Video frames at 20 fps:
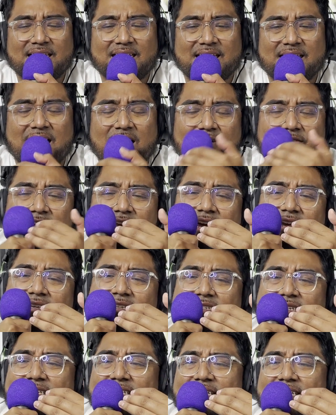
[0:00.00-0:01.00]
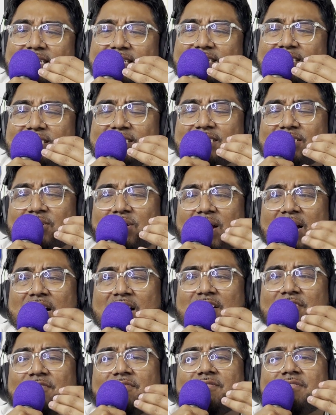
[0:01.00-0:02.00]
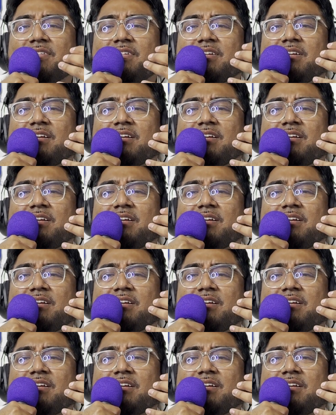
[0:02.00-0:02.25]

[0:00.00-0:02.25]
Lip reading: How nice it is to have